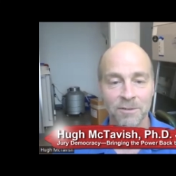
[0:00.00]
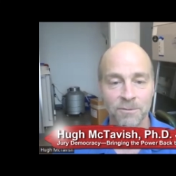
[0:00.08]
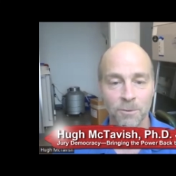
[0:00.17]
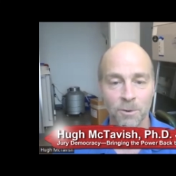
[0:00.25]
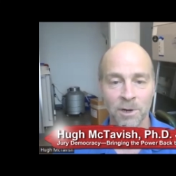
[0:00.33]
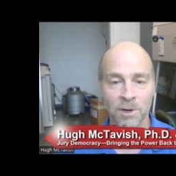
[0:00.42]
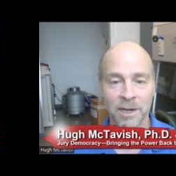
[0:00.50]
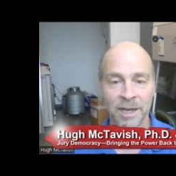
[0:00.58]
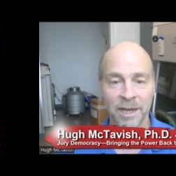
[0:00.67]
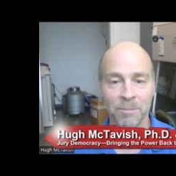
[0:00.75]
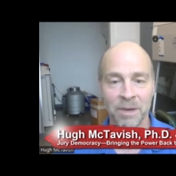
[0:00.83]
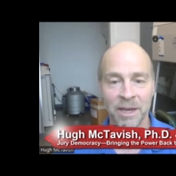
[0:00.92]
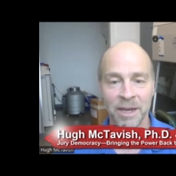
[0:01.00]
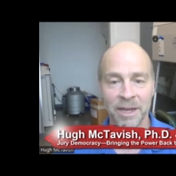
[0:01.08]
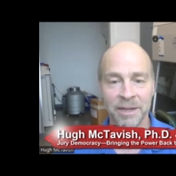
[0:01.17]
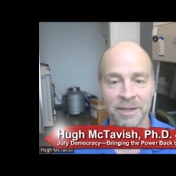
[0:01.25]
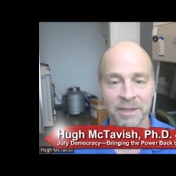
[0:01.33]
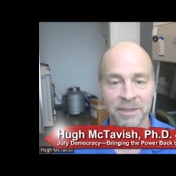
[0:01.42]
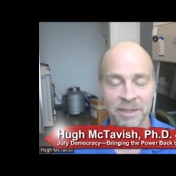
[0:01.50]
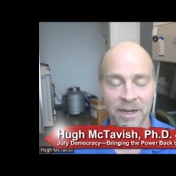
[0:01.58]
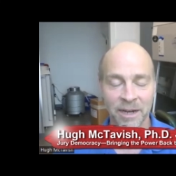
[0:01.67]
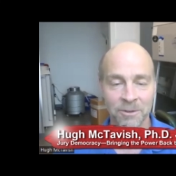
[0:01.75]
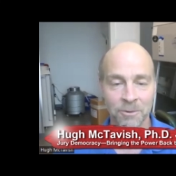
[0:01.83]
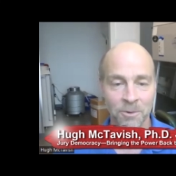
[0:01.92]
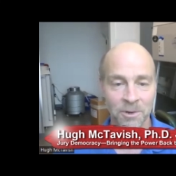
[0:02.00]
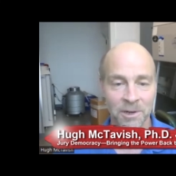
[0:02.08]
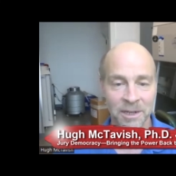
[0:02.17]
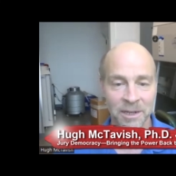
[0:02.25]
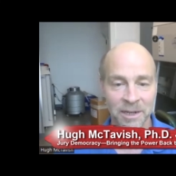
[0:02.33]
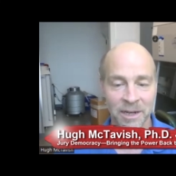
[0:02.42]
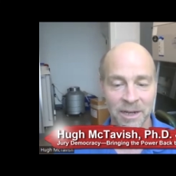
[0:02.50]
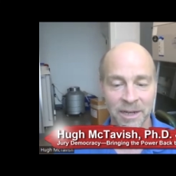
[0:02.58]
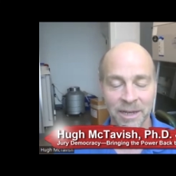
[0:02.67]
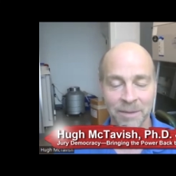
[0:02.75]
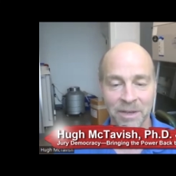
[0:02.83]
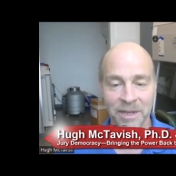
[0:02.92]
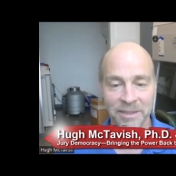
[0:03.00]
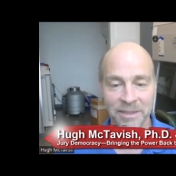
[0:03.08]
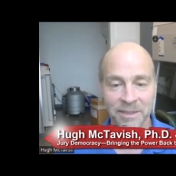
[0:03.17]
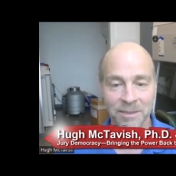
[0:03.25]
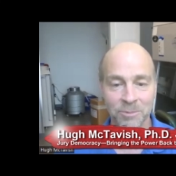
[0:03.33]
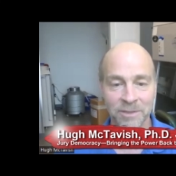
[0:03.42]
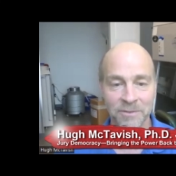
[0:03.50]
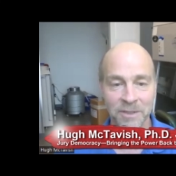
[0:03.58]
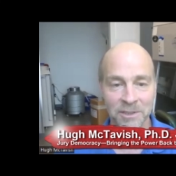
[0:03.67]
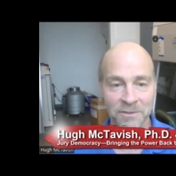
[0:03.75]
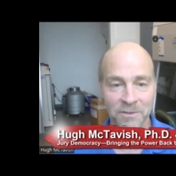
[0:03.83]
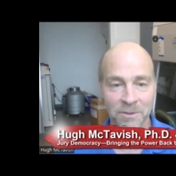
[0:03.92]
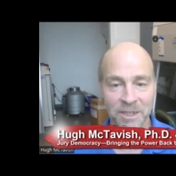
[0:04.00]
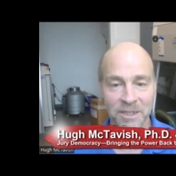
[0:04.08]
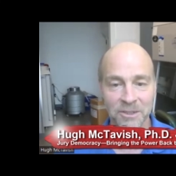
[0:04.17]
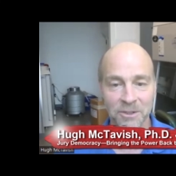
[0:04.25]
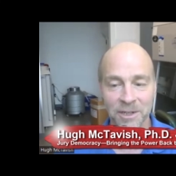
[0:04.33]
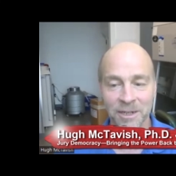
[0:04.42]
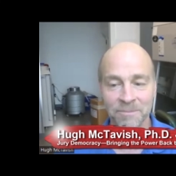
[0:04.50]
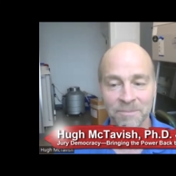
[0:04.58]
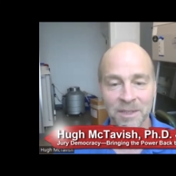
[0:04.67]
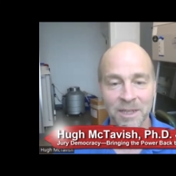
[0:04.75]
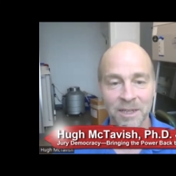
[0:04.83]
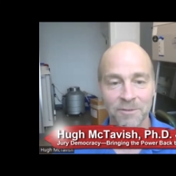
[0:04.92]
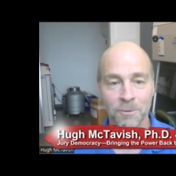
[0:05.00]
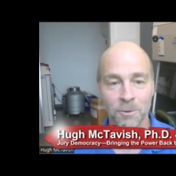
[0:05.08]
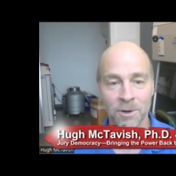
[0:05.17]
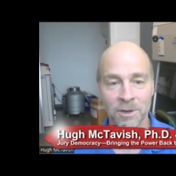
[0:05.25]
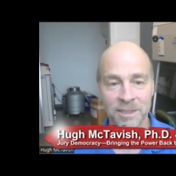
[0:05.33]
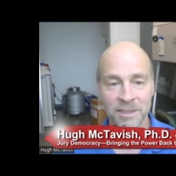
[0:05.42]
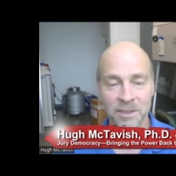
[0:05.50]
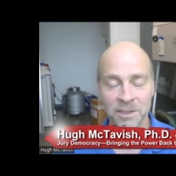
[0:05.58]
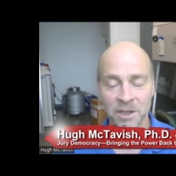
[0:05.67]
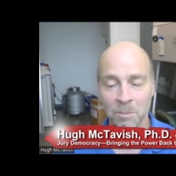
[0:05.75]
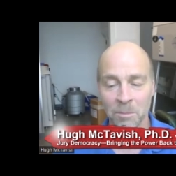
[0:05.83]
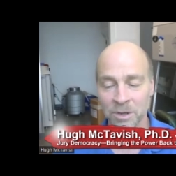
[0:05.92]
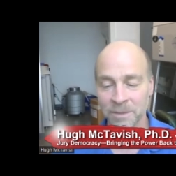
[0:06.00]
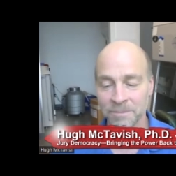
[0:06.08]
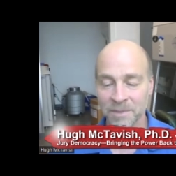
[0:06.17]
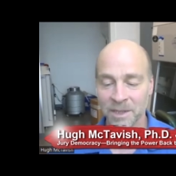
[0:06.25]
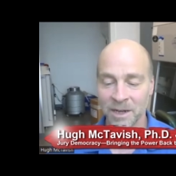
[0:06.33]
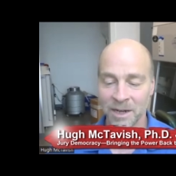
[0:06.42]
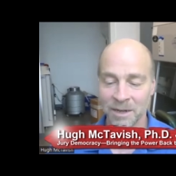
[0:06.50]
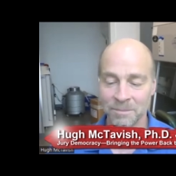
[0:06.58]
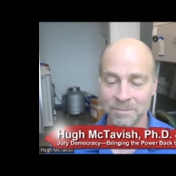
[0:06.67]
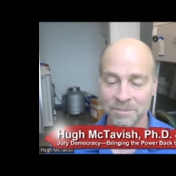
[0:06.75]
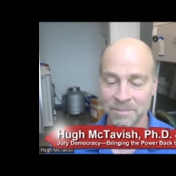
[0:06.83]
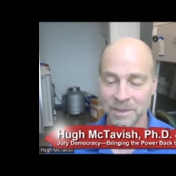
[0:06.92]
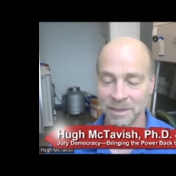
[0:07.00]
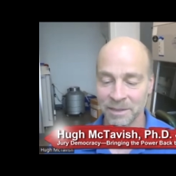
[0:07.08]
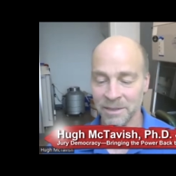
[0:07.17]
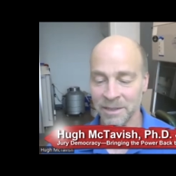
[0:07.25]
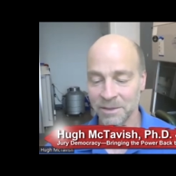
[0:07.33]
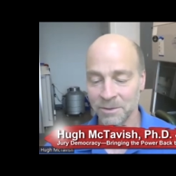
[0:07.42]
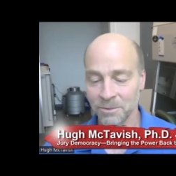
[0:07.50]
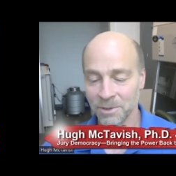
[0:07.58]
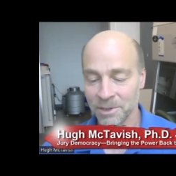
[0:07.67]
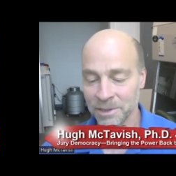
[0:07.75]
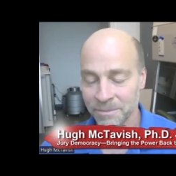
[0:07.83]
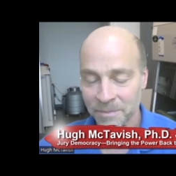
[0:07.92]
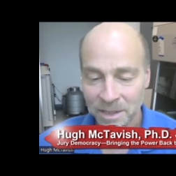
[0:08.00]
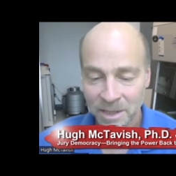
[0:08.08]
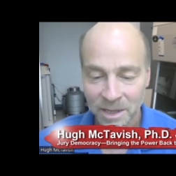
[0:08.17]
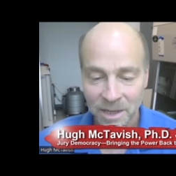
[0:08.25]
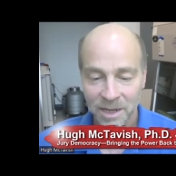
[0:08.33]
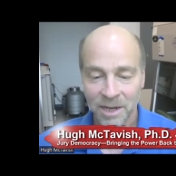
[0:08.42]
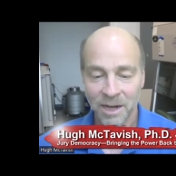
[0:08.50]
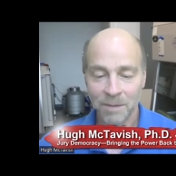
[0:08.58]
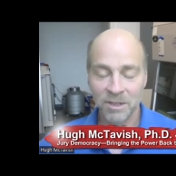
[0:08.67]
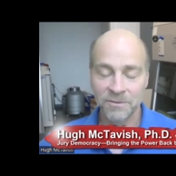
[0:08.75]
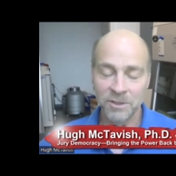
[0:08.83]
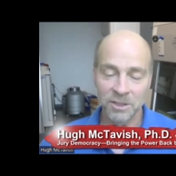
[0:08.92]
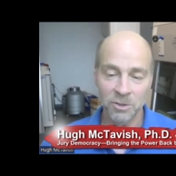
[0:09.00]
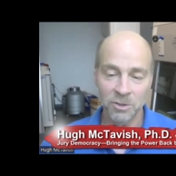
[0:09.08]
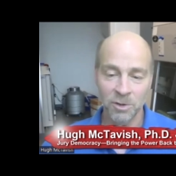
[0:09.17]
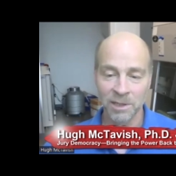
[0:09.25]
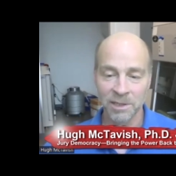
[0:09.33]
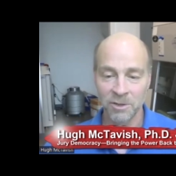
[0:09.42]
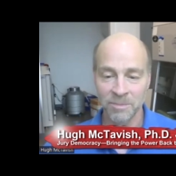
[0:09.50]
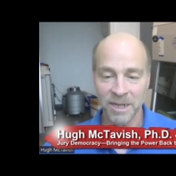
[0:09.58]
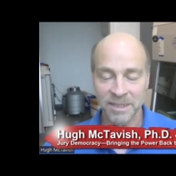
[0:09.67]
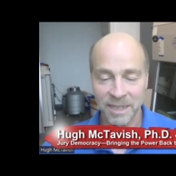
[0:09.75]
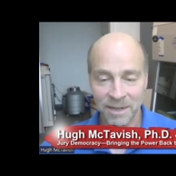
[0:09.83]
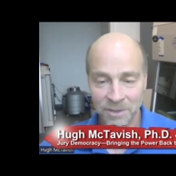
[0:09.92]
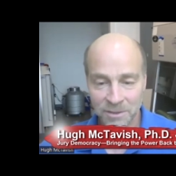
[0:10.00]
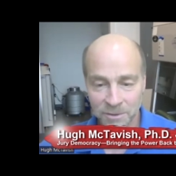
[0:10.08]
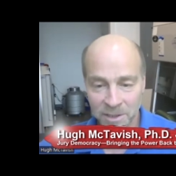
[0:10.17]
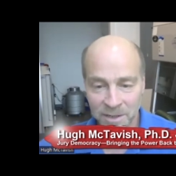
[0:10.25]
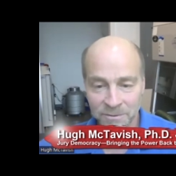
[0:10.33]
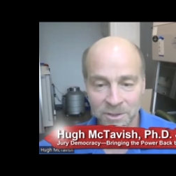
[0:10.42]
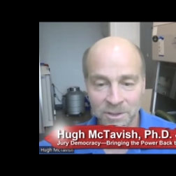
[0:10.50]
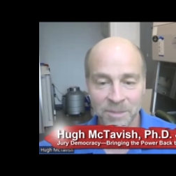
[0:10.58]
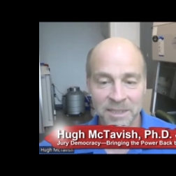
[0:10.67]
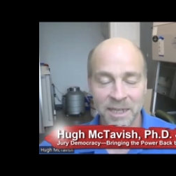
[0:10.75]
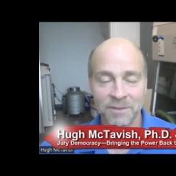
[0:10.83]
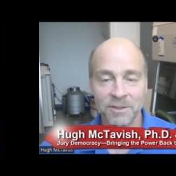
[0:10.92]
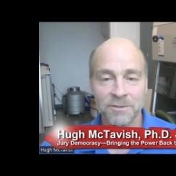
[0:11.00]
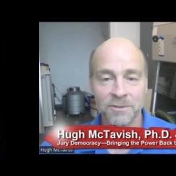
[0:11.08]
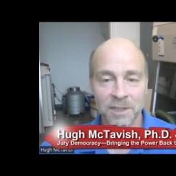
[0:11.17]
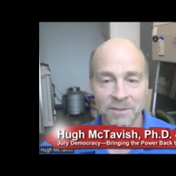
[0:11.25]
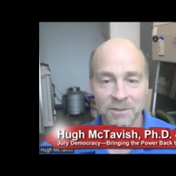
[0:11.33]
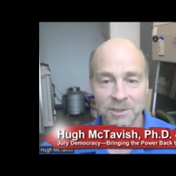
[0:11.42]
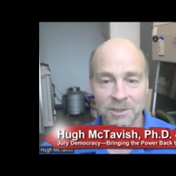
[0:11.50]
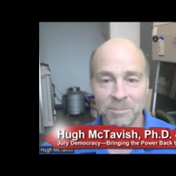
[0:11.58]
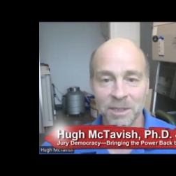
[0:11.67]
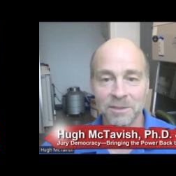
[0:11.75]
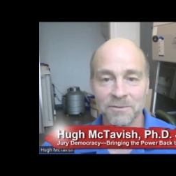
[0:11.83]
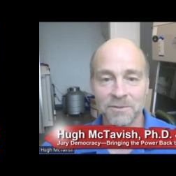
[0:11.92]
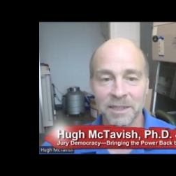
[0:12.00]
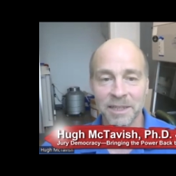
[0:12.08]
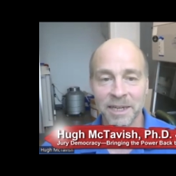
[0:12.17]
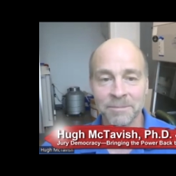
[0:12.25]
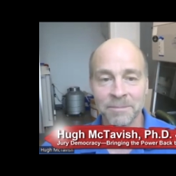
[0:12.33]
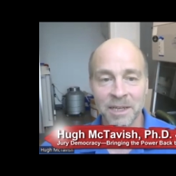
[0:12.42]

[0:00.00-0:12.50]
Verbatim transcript: for mn.org. Uh, MN is the abbreviation for Minnesota. Four is the number, um, not not the word. Uh, but if you just Google Hugh McTavish for governor or McTavish for governor, you should be able to find that.